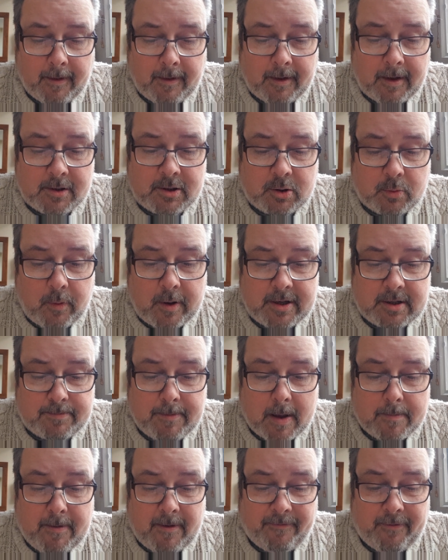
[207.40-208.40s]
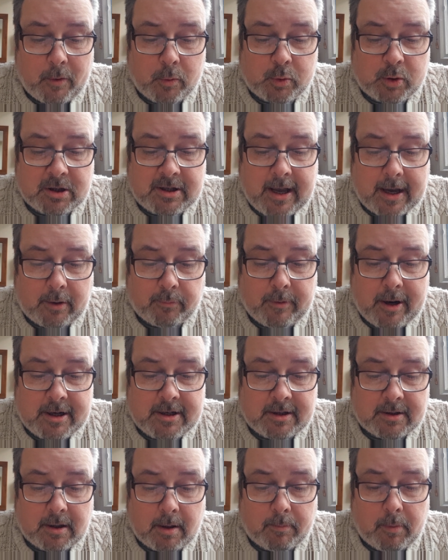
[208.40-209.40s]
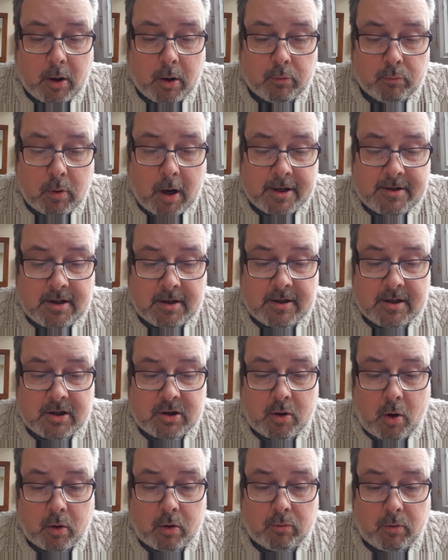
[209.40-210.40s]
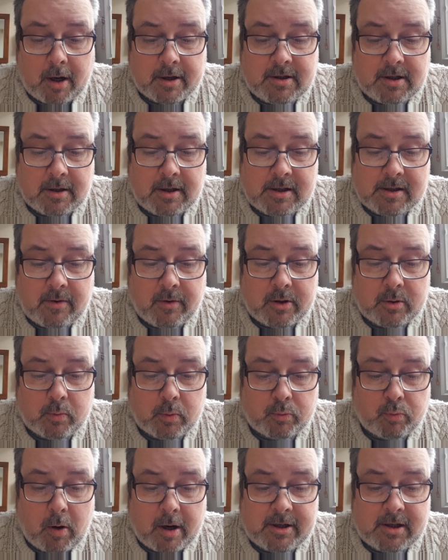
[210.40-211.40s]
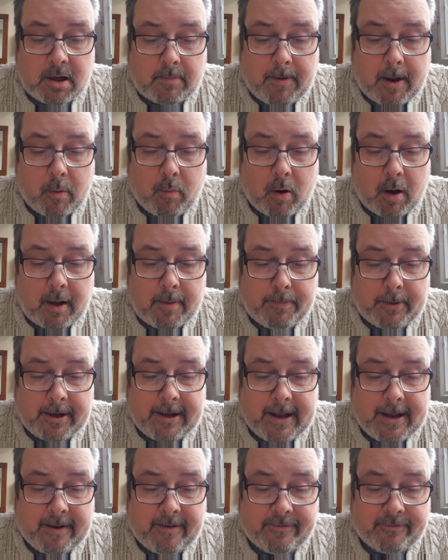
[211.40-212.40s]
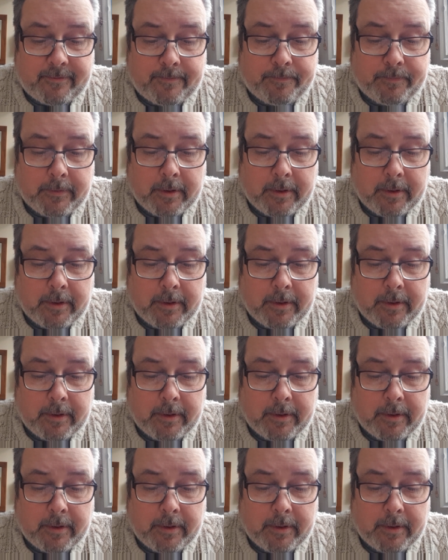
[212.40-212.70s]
His tweets made me feel sick reading them. Writing this song and writing these lyrics was writing about what I believe.